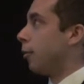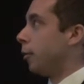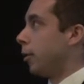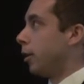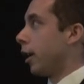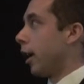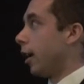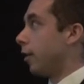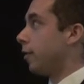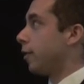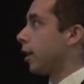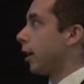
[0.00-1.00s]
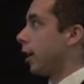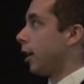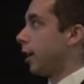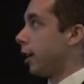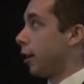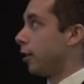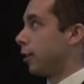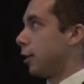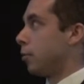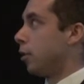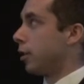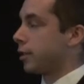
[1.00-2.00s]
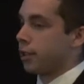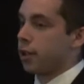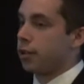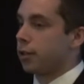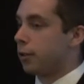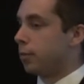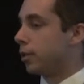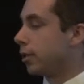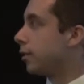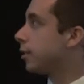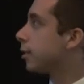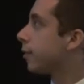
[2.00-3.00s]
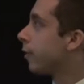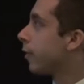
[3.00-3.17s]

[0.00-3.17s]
we would have inherently more CO2 emissions.